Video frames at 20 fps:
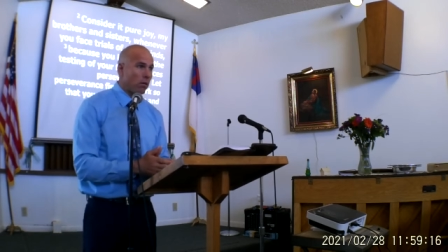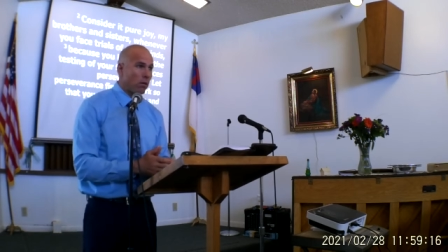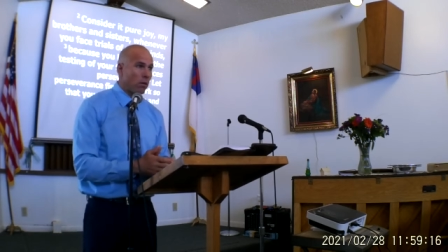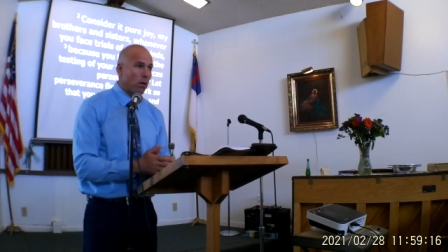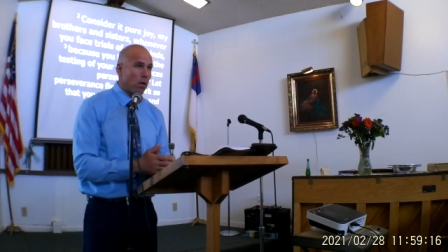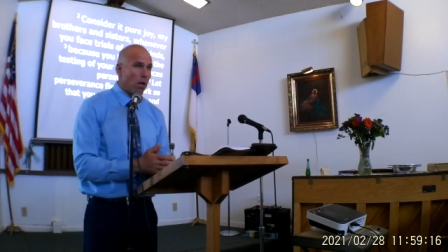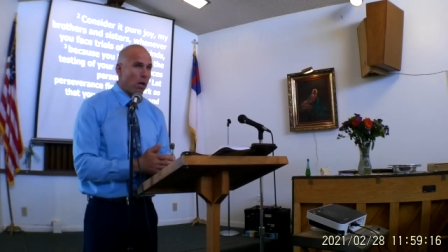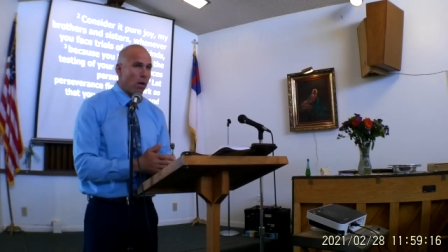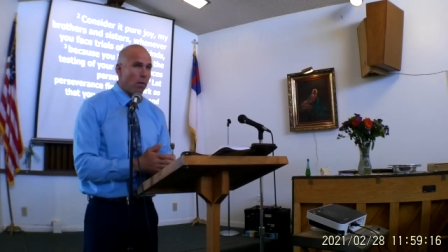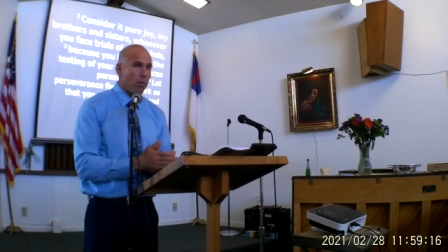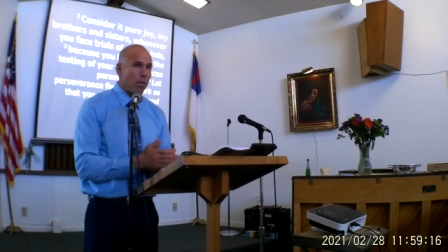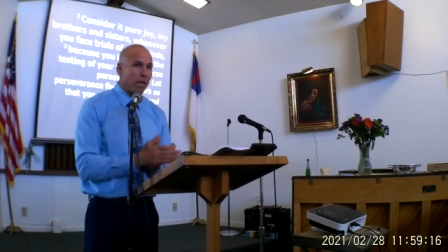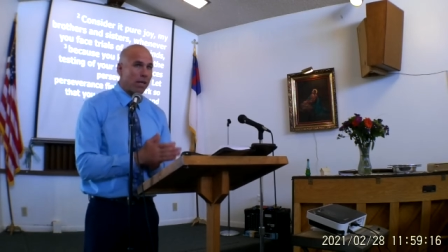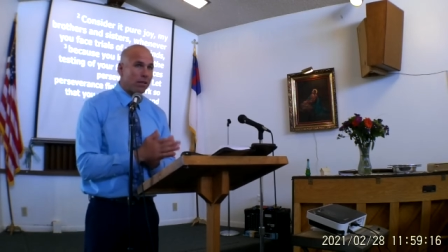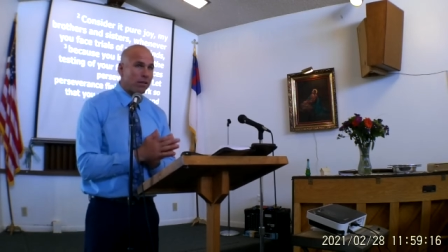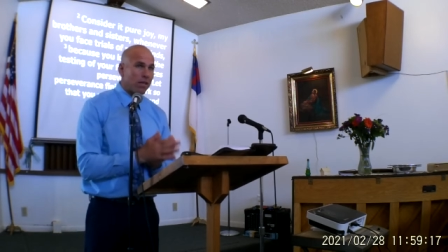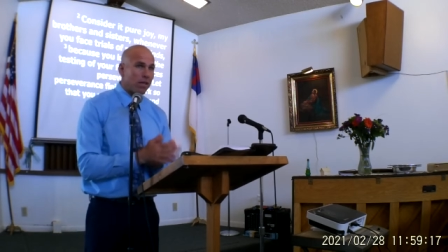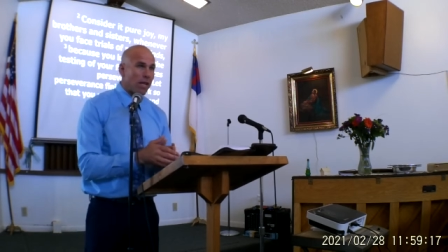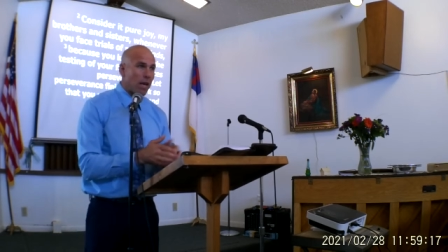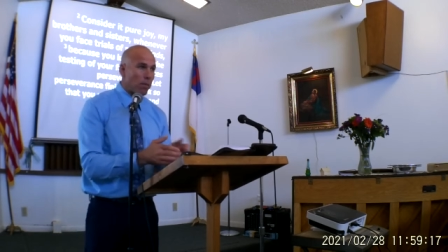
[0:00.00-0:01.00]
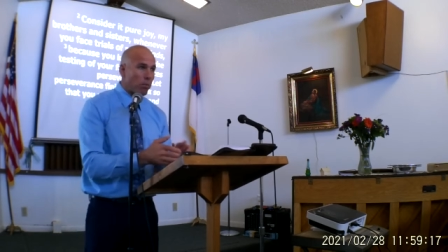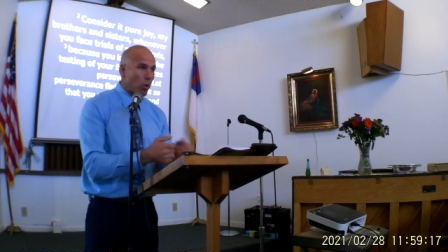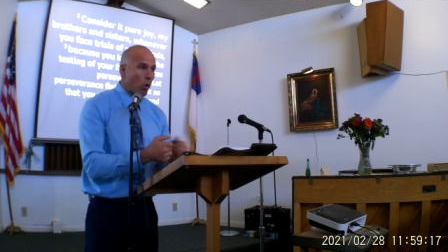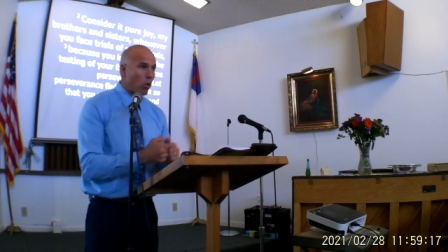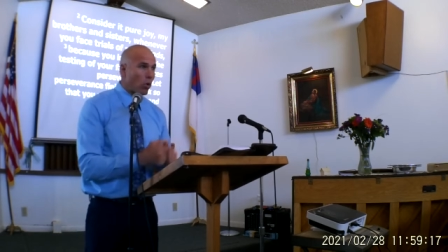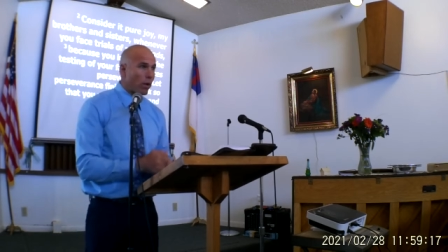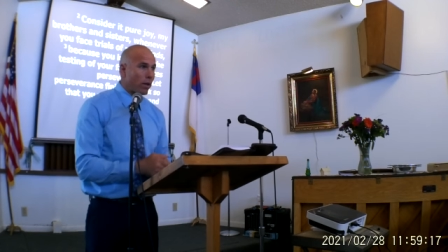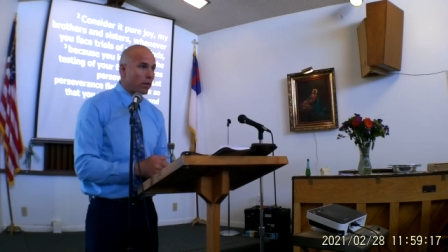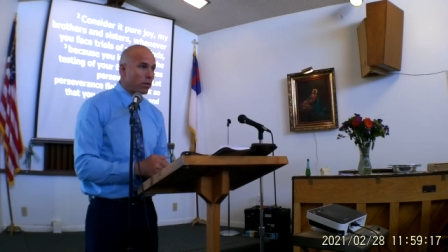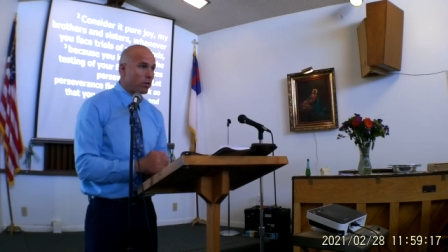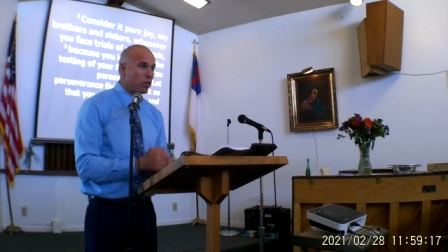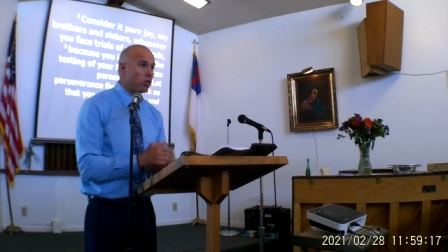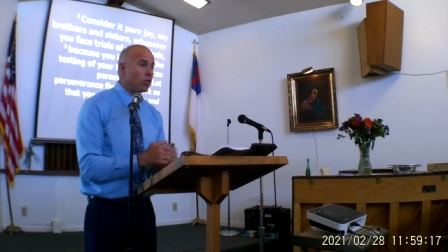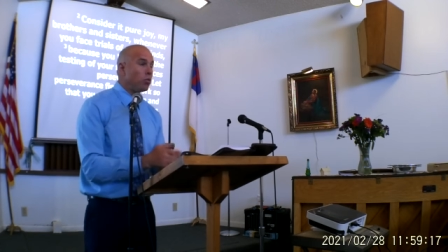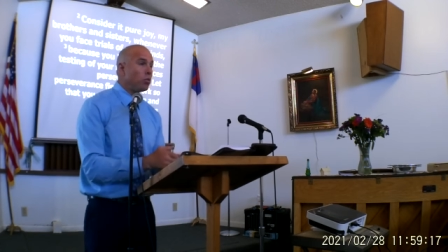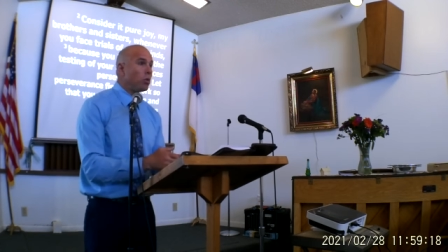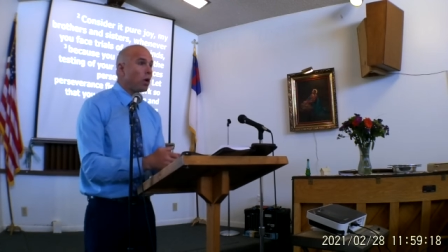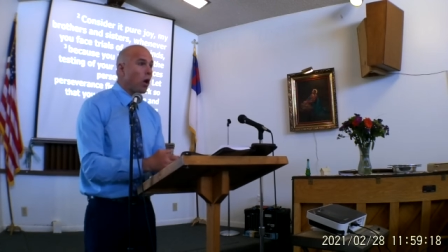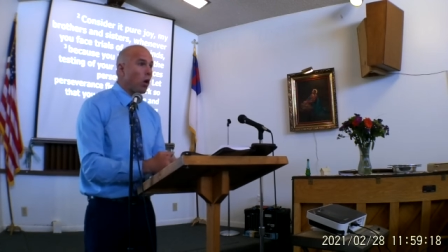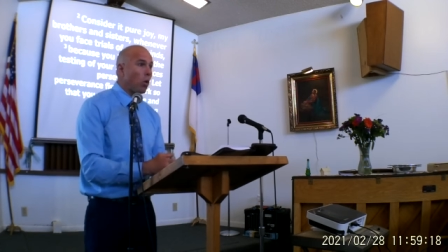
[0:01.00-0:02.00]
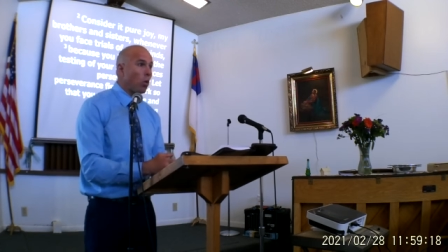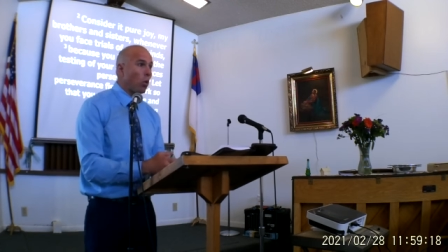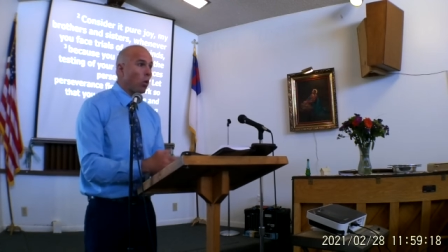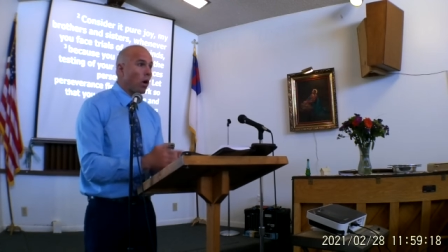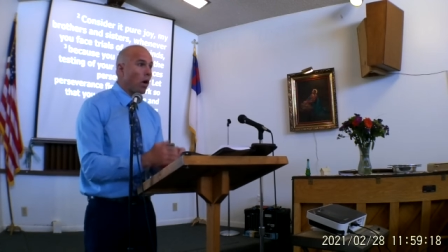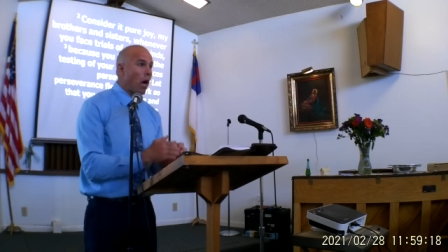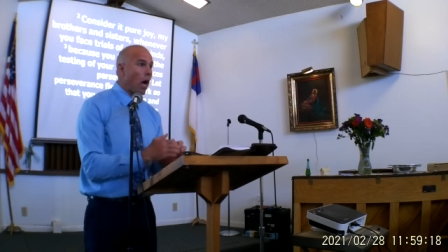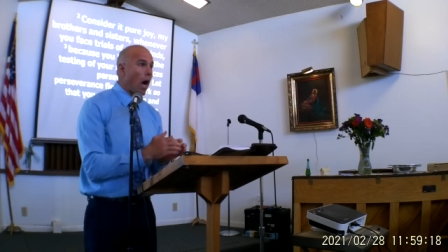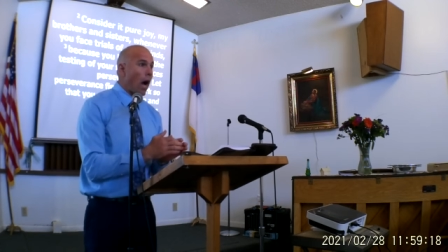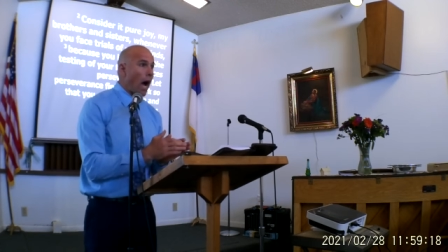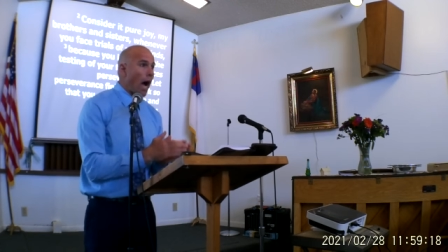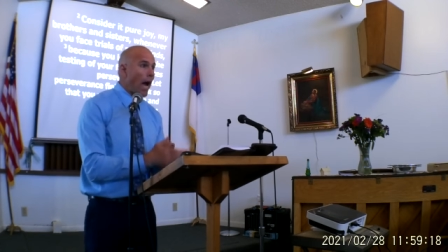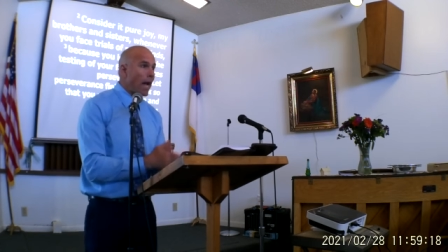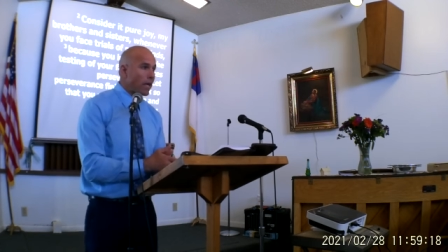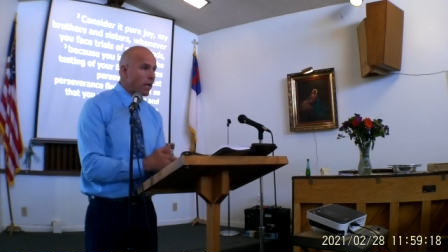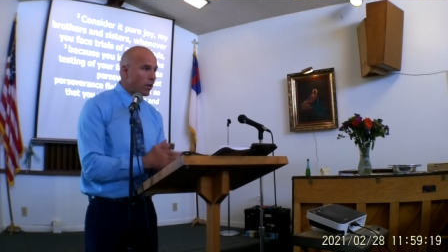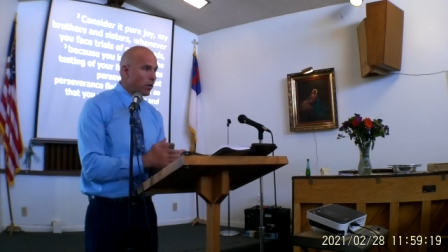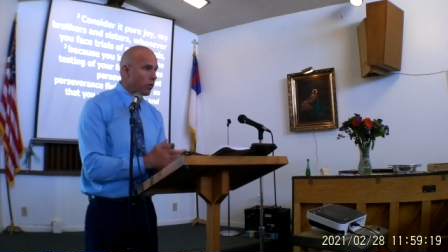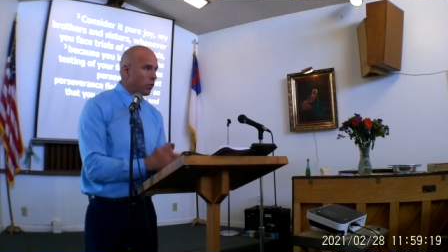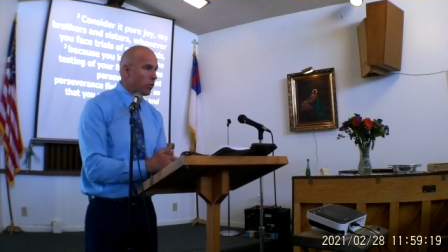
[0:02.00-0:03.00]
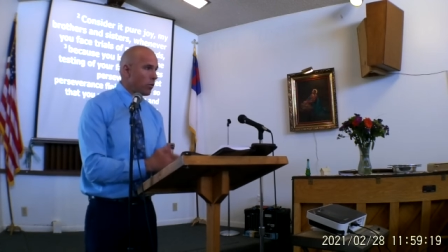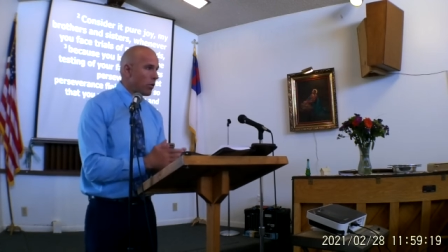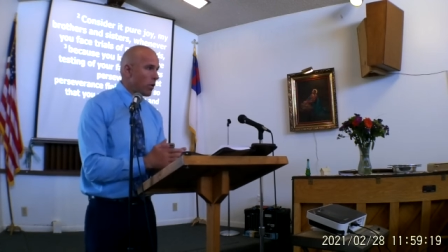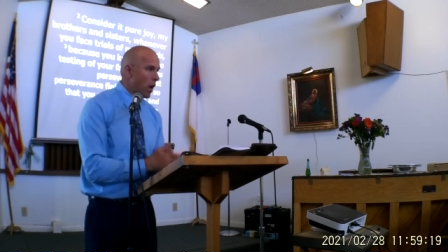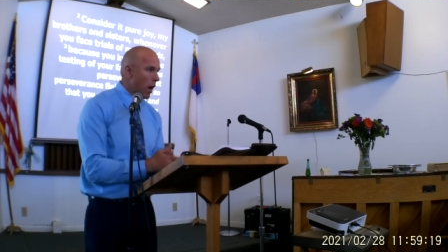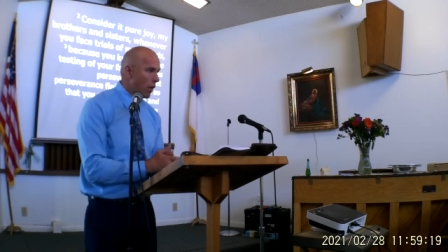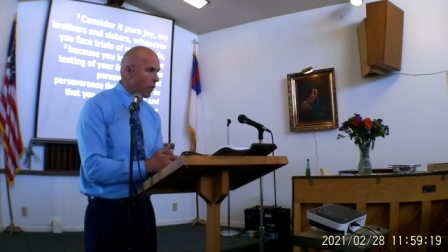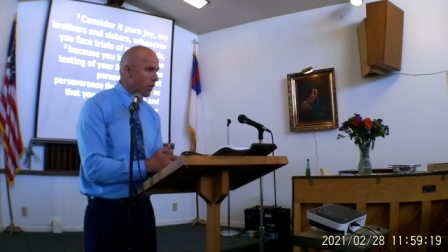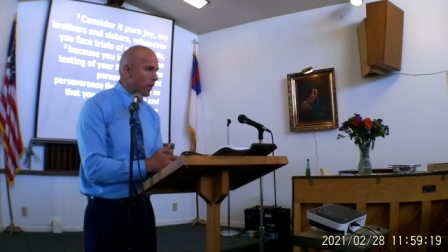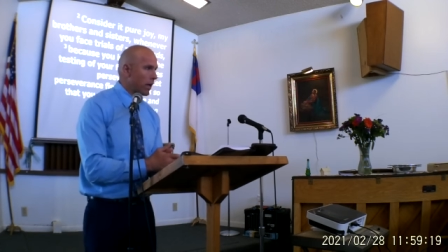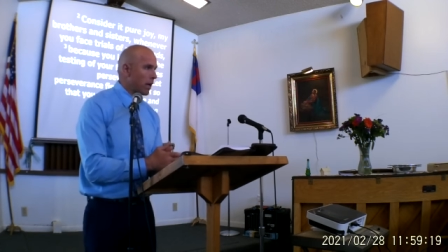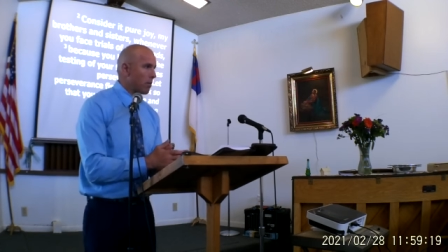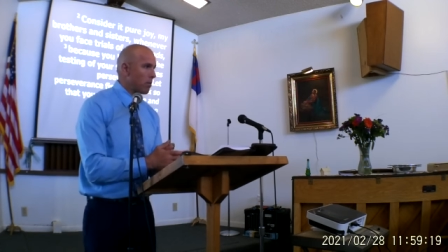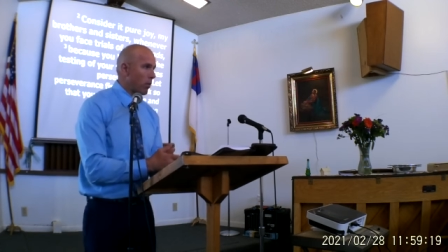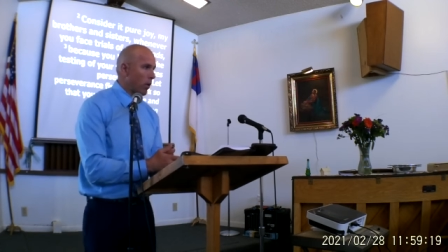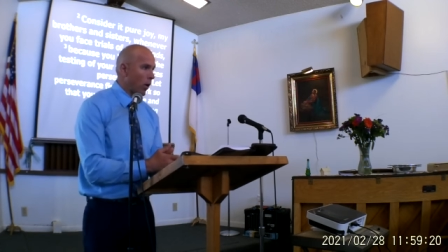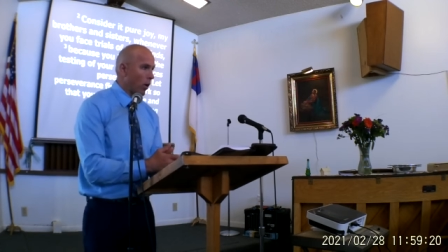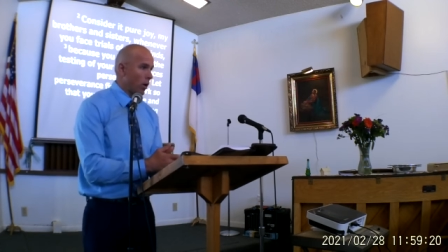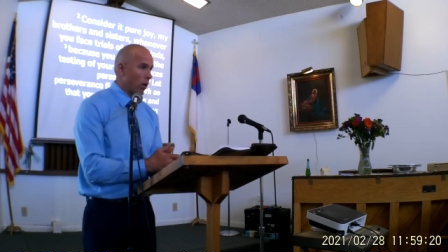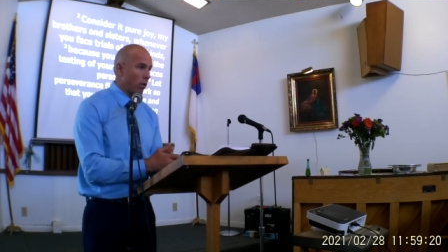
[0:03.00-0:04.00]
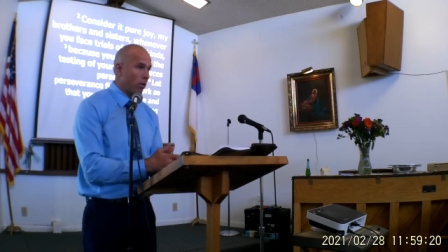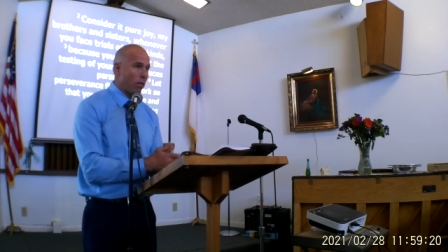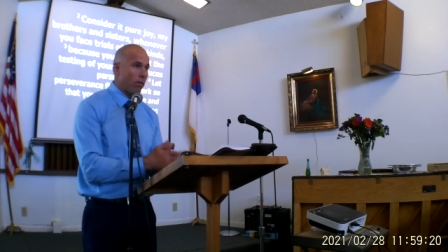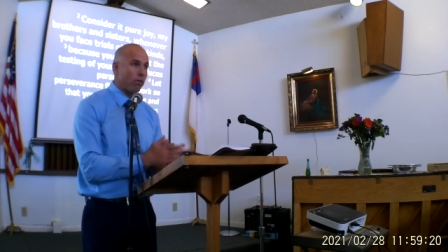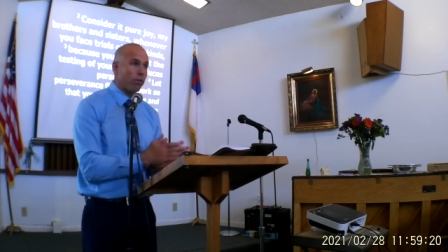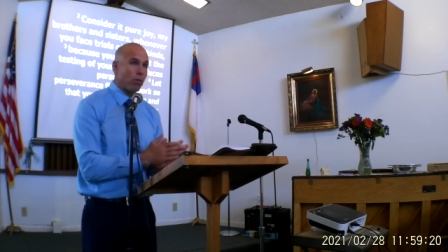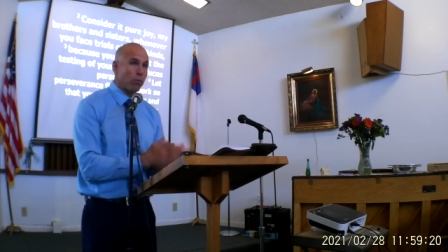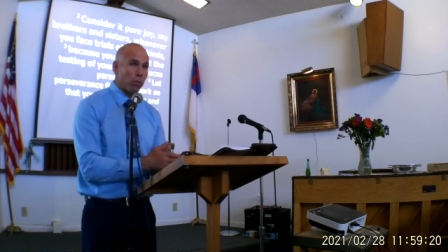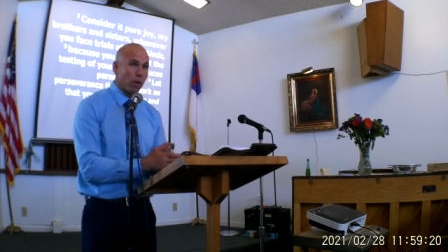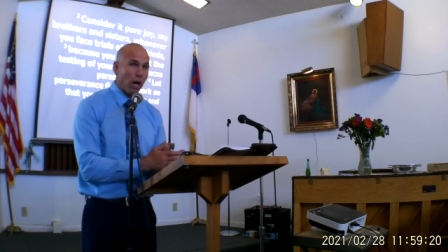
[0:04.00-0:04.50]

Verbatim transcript: Mm-hmm. Because in that brokenness, you know I can do nothing apart from mm-hmm.